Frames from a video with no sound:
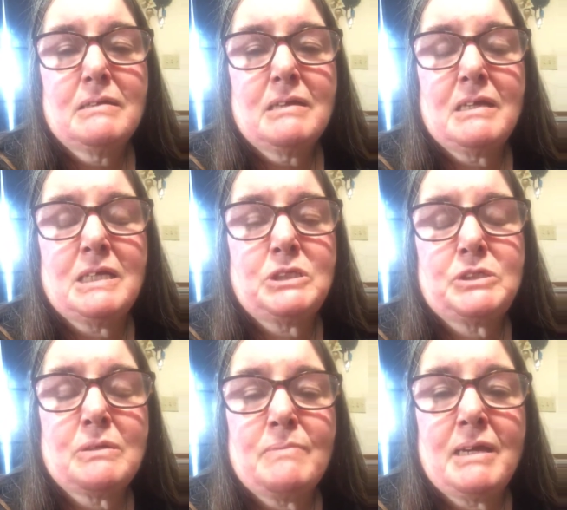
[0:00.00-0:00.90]
an
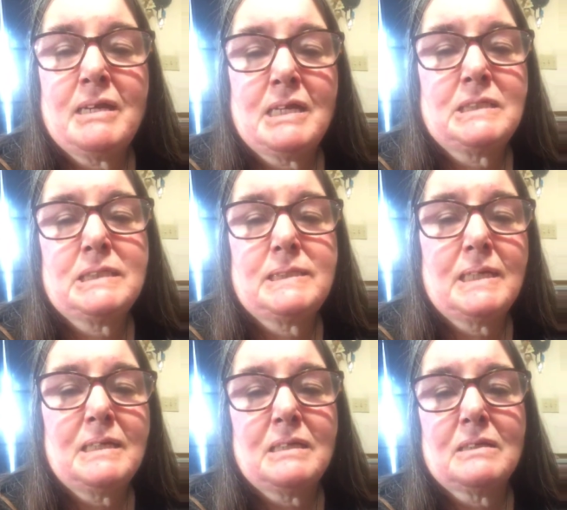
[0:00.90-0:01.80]
instrument, and she
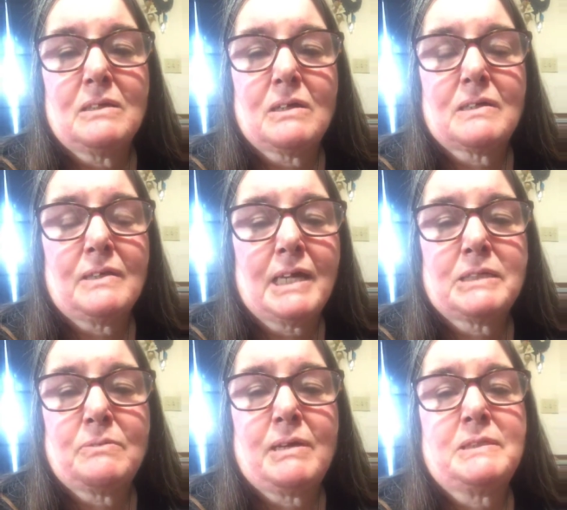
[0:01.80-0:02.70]
didn't look like
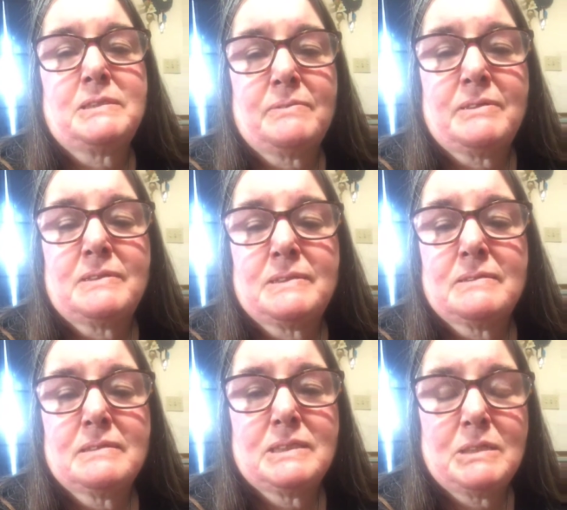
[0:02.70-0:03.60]
the rest of us.
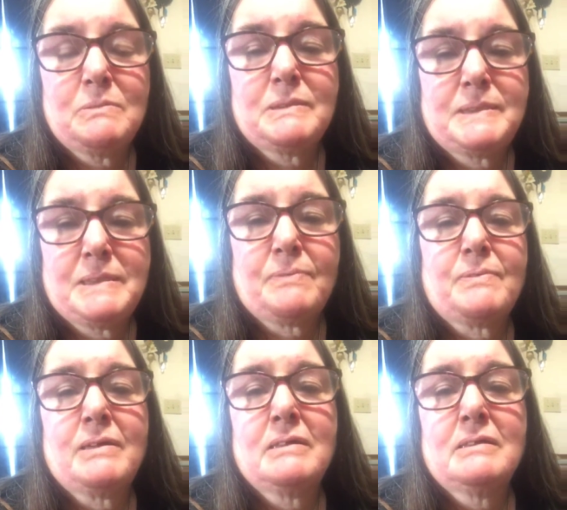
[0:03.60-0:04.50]
She was
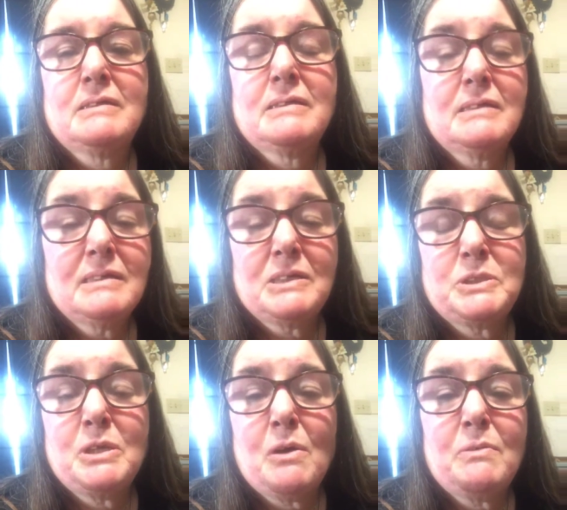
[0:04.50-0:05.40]
different. There's
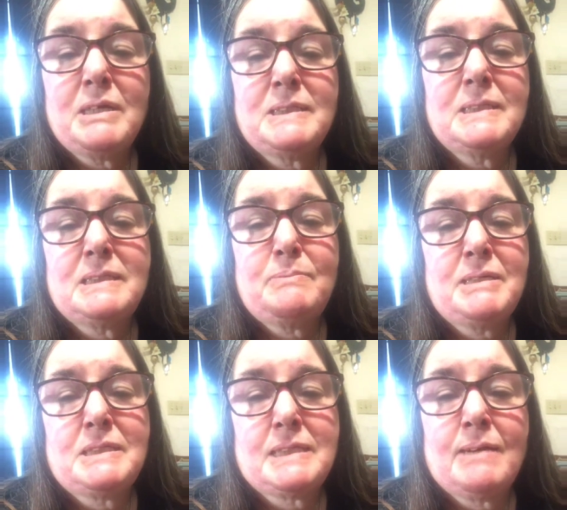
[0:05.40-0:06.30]
no reason to
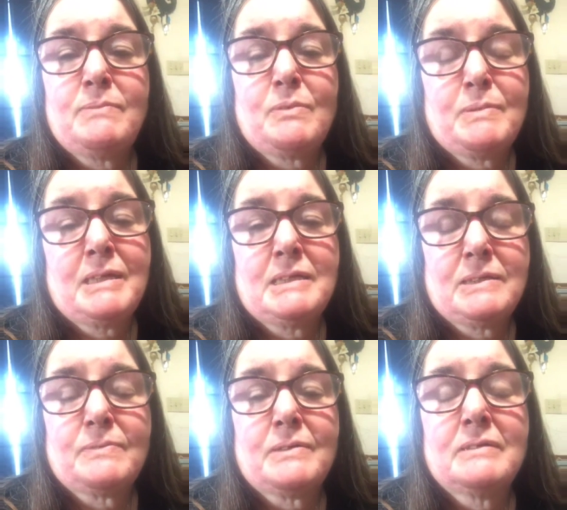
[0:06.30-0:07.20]
be ashamed for being
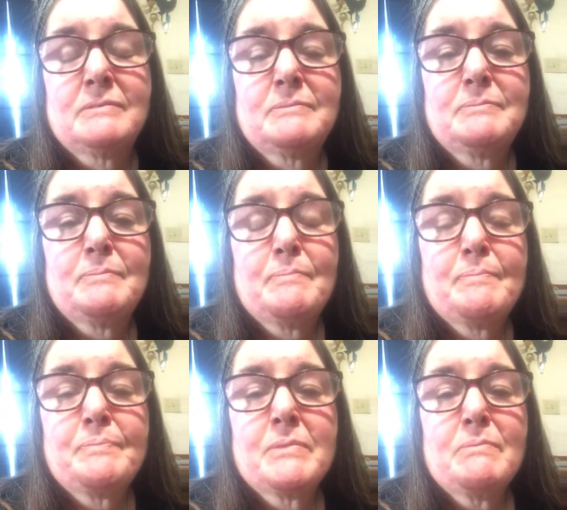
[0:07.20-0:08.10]
different.
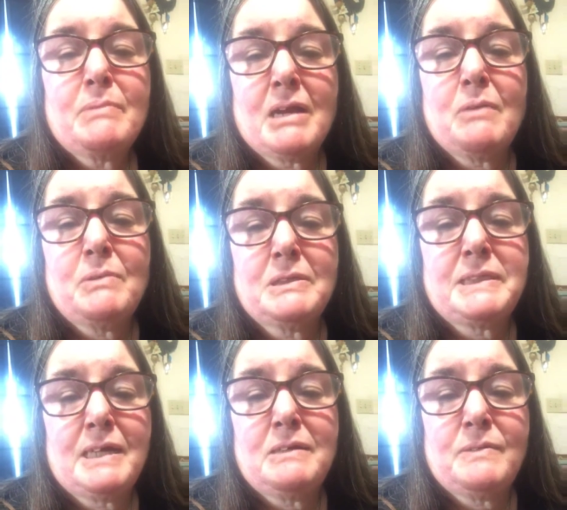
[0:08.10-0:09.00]
But I will
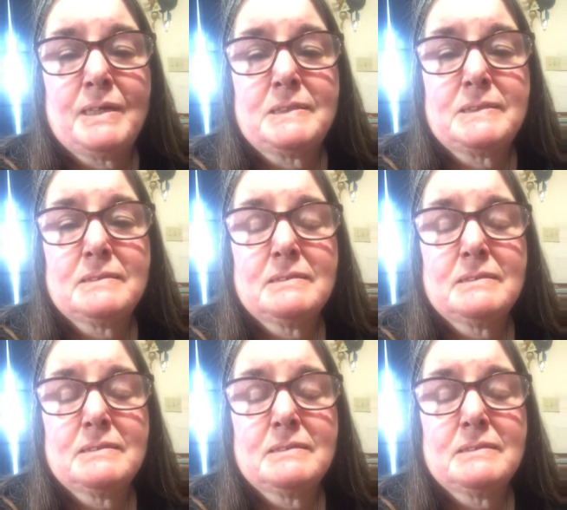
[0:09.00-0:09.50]
tell you this.